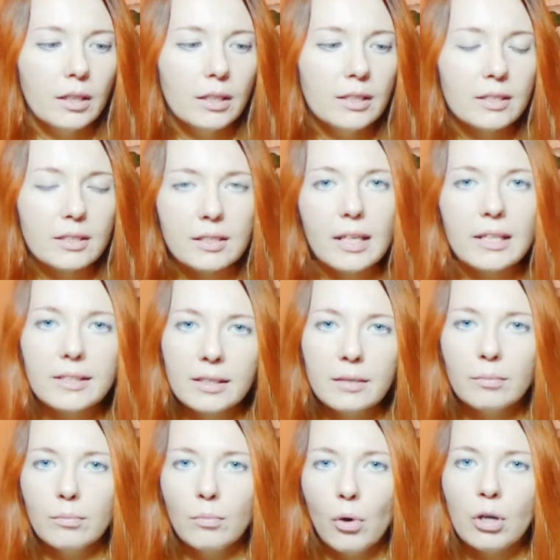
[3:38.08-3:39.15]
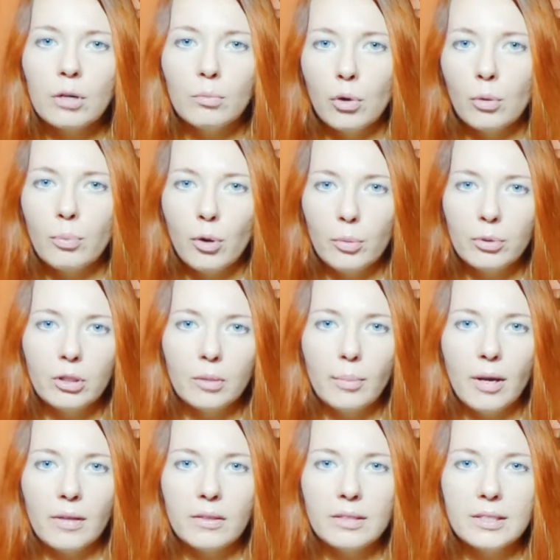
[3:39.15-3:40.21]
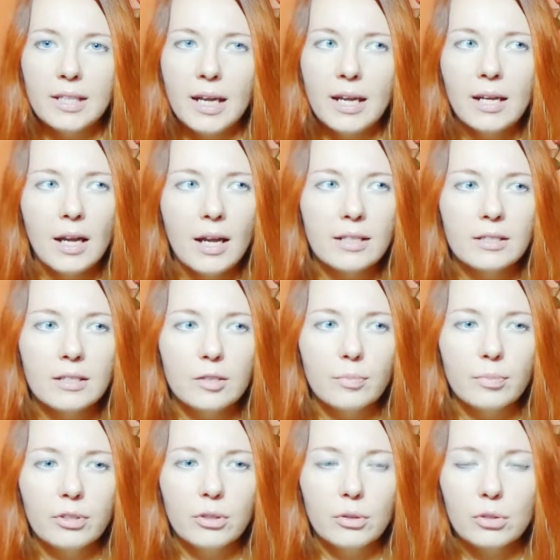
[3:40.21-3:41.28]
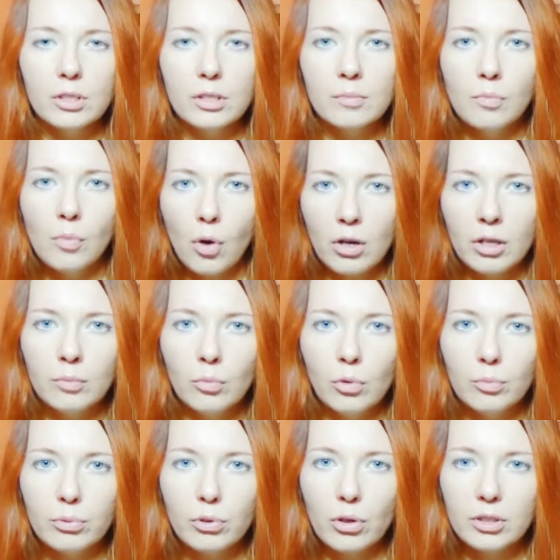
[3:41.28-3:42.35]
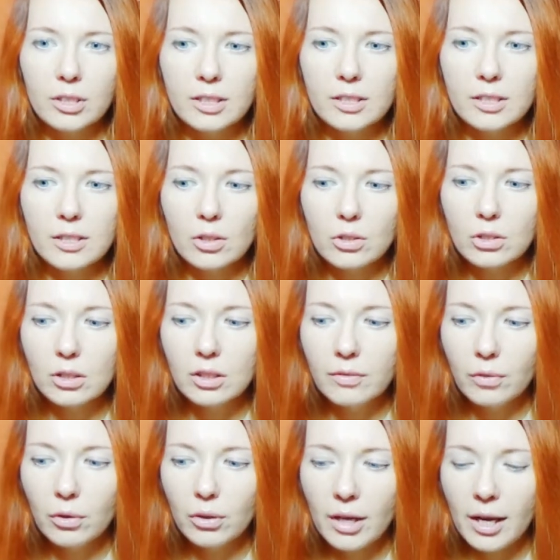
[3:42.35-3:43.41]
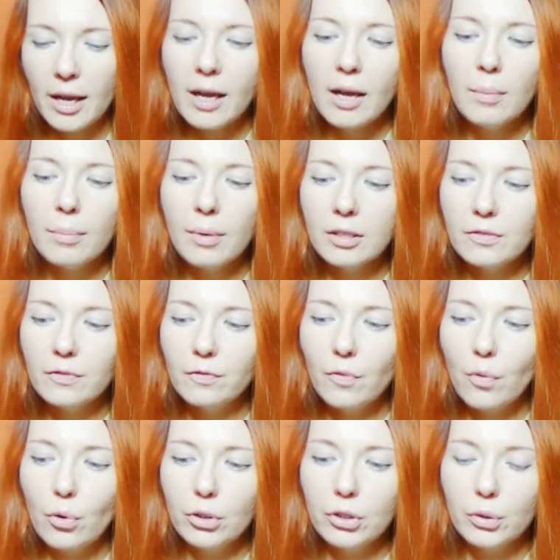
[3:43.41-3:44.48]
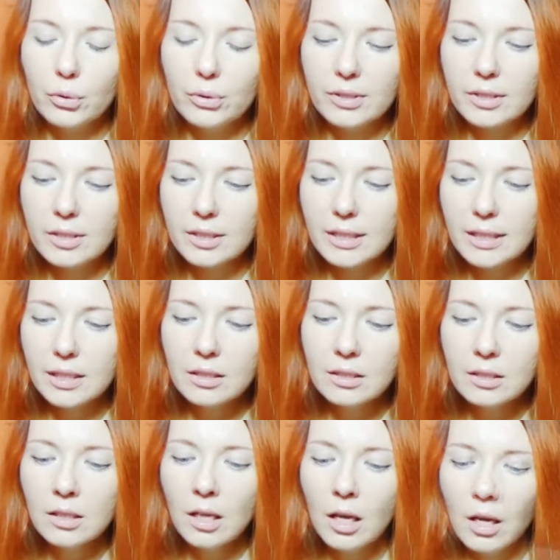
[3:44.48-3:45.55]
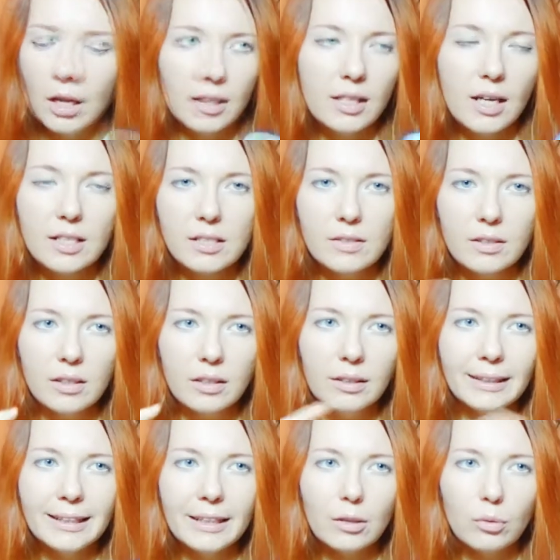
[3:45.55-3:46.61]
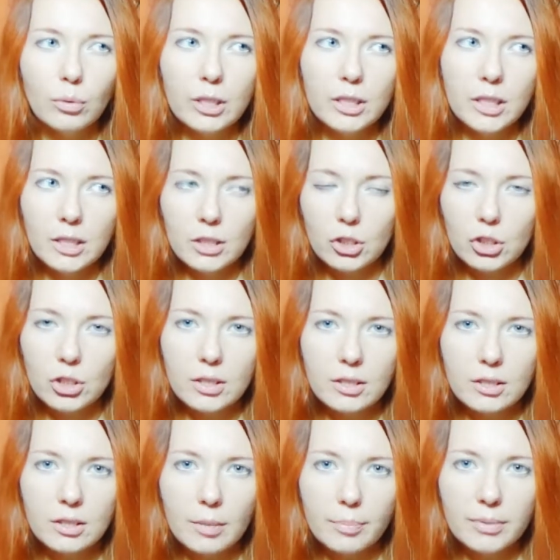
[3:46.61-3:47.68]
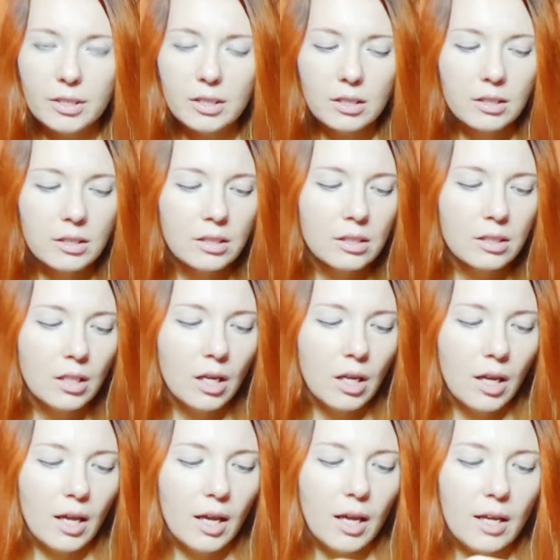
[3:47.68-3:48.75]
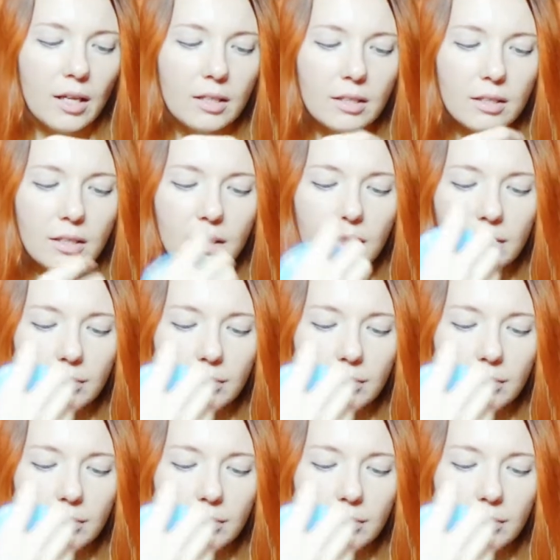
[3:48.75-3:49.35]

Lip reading: It is getting more and more popular by the day as it produces more and more products, not only for your hair but for your skin. It has a liquidish substance and